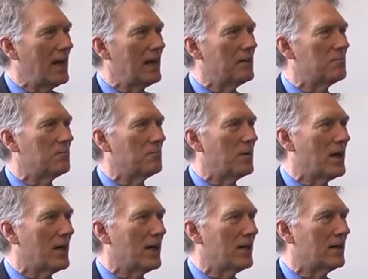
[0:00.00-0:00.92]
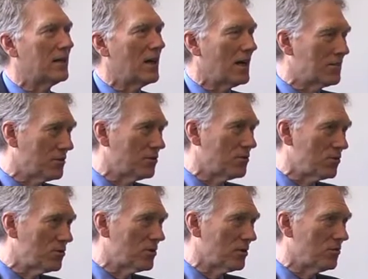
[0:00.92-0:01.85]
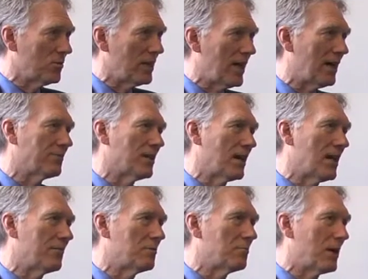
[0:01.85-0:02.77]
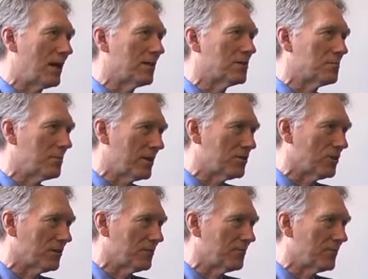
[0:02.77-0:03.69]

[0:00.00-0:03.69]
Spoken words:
And by Constitution, we have to have a balanced budget.